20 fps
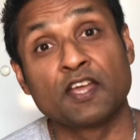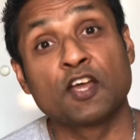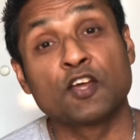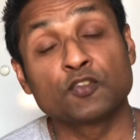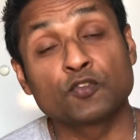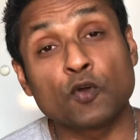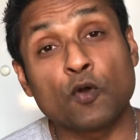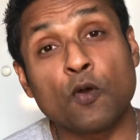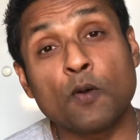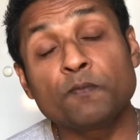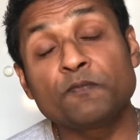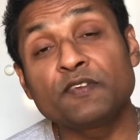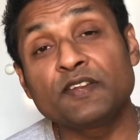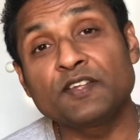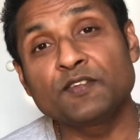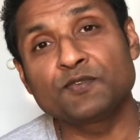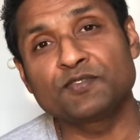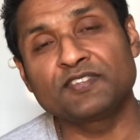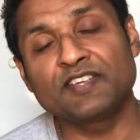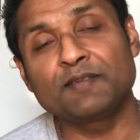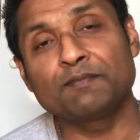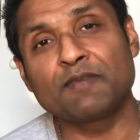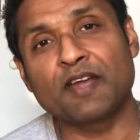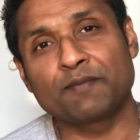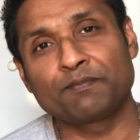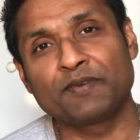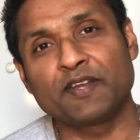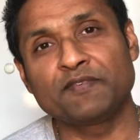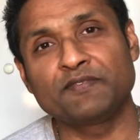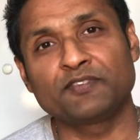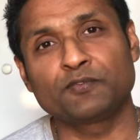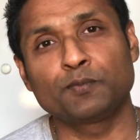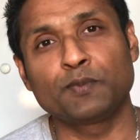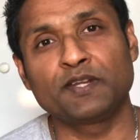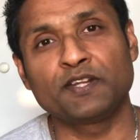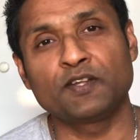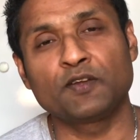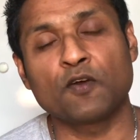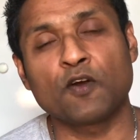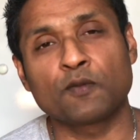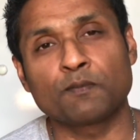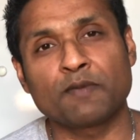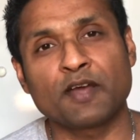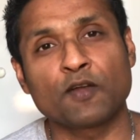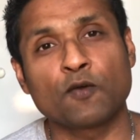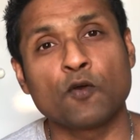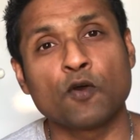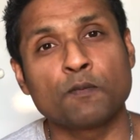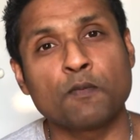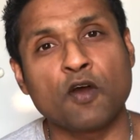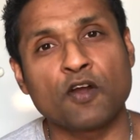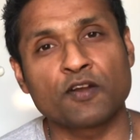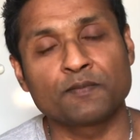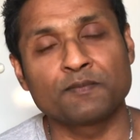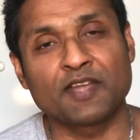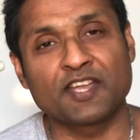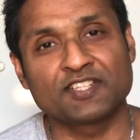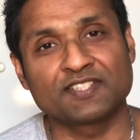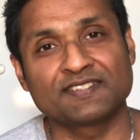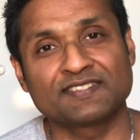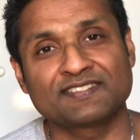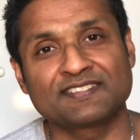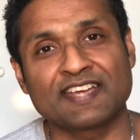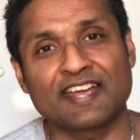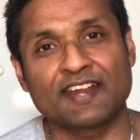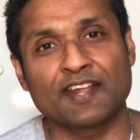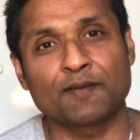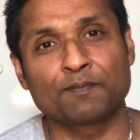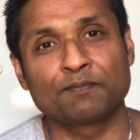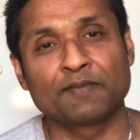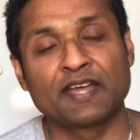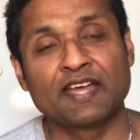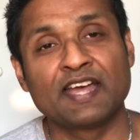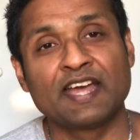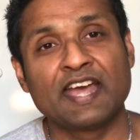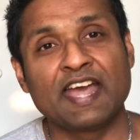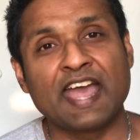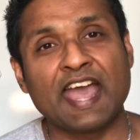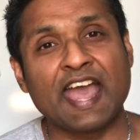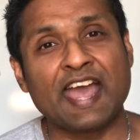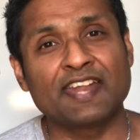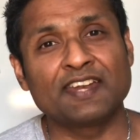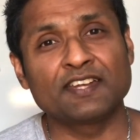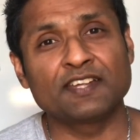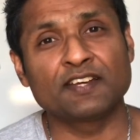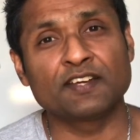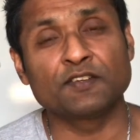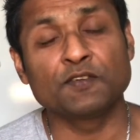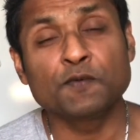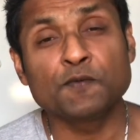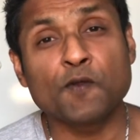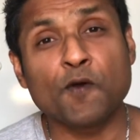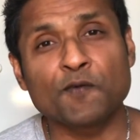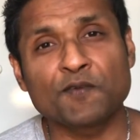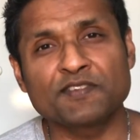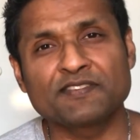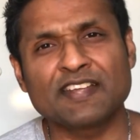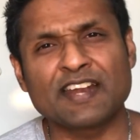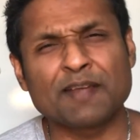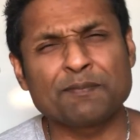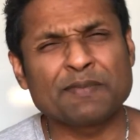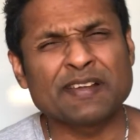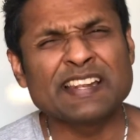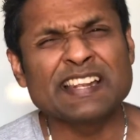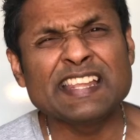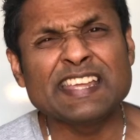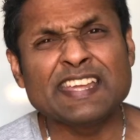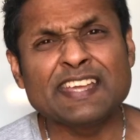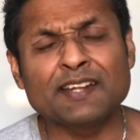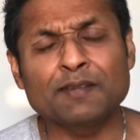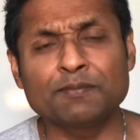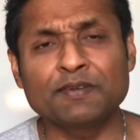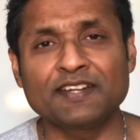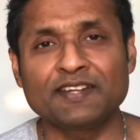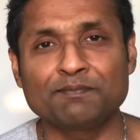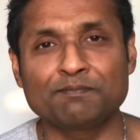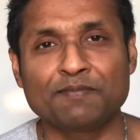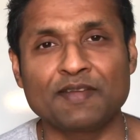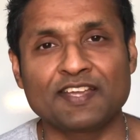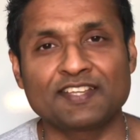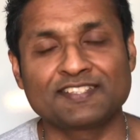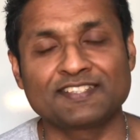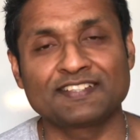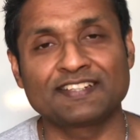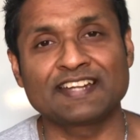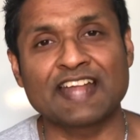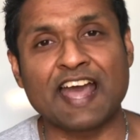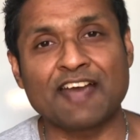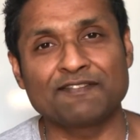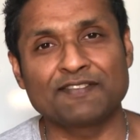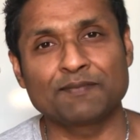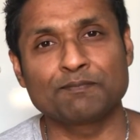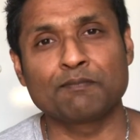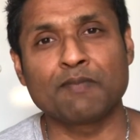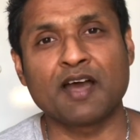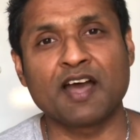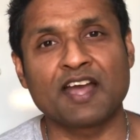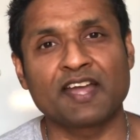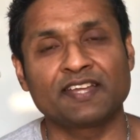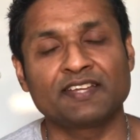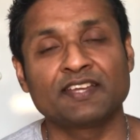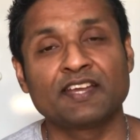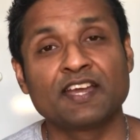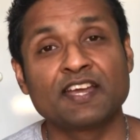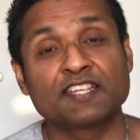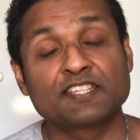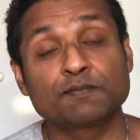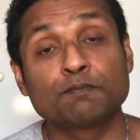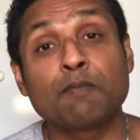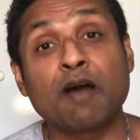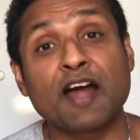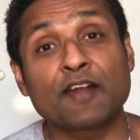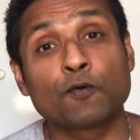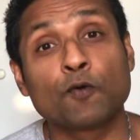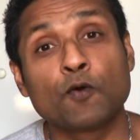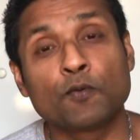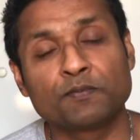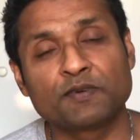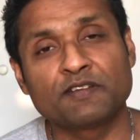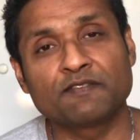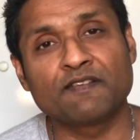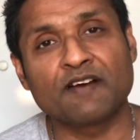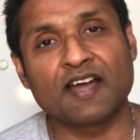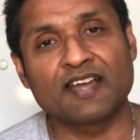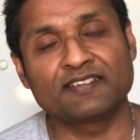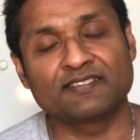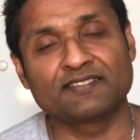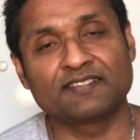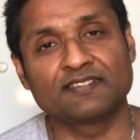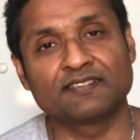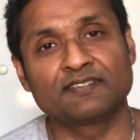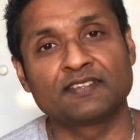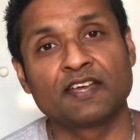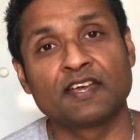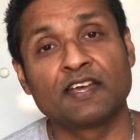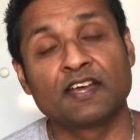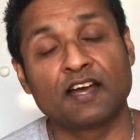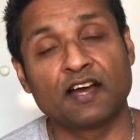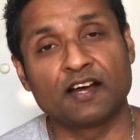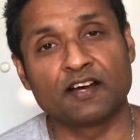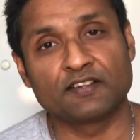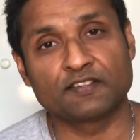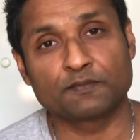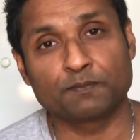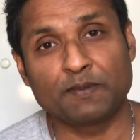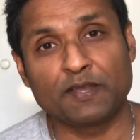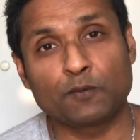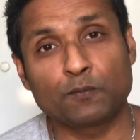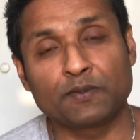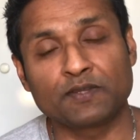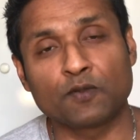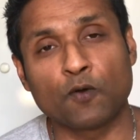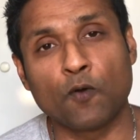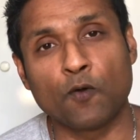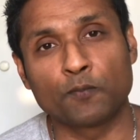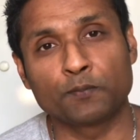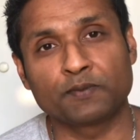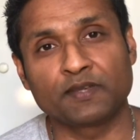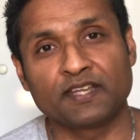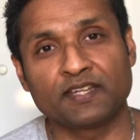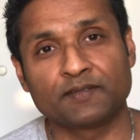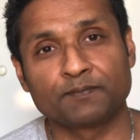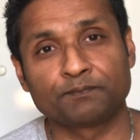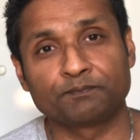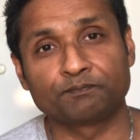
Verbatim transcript: So hopefully you've seen my previous video on my home automation setup and you notice that I'm a little bit impatient in having my smart home devices speak with HomeKit.